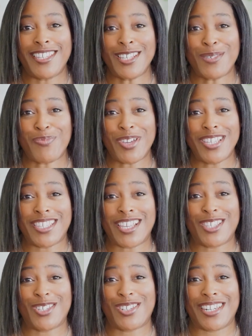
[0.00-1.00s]
this brings
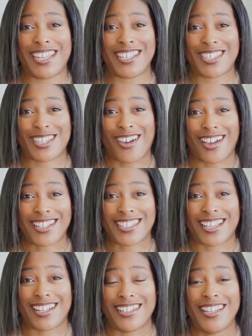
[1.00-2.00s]
us to today's
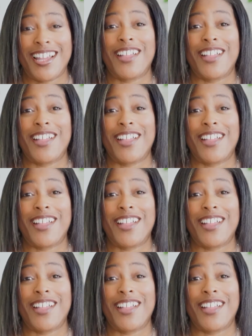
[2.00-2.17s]
cocktail.